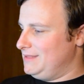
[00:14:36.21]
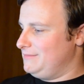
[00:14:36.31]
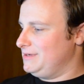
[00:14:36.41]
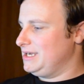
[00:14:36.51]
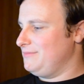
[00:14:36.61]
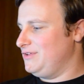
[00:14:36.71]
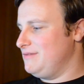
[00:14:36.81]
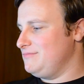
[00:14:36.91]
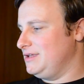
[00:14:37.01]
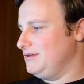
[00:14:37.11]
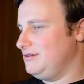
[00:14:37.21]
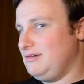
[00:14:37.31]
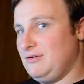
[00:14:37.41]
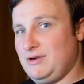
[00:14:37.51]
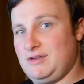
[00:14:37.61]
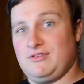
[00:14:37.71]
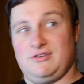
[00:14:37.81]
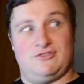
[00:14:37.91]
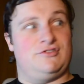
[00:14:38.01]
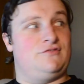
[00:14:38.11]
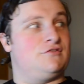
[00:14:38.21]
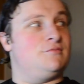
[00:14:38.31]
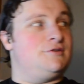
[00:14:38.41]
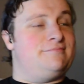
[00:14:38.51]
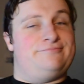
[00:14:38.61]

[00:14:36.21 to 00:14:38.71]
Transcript: My cup's empty. I don't know why I tried to drink from it.